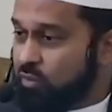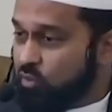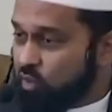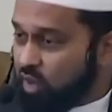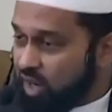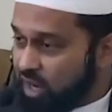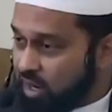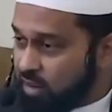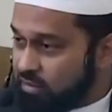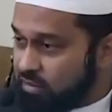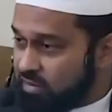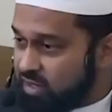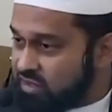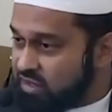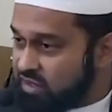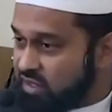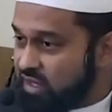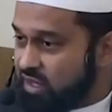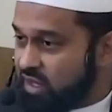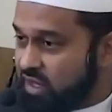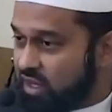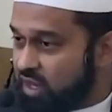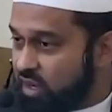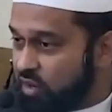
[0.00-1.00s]
Muhammad
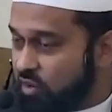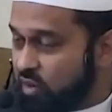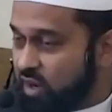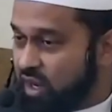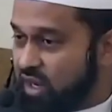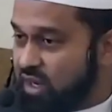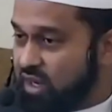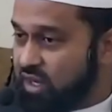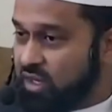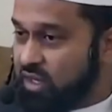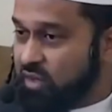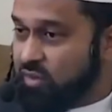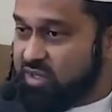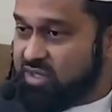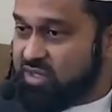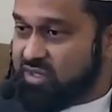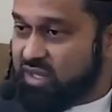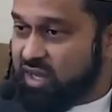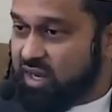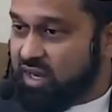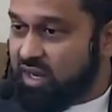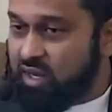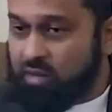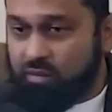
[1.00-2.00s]
sallallahu alayhi
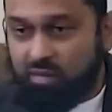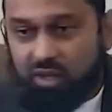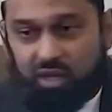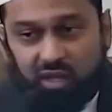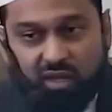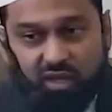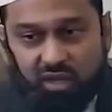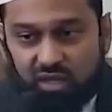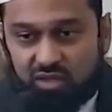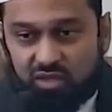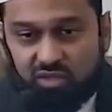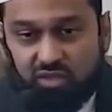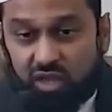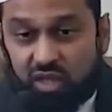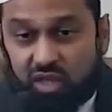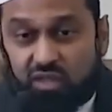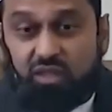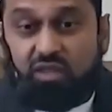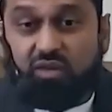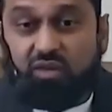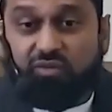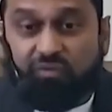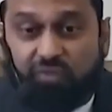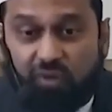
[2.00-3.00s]
wasallam is
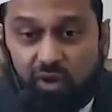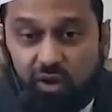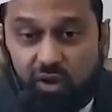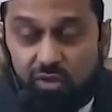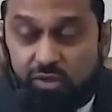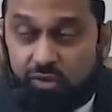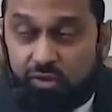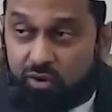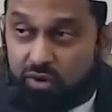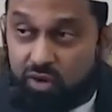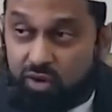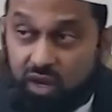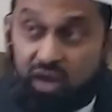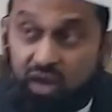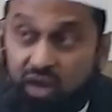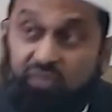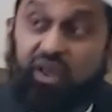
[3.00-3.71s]
not the father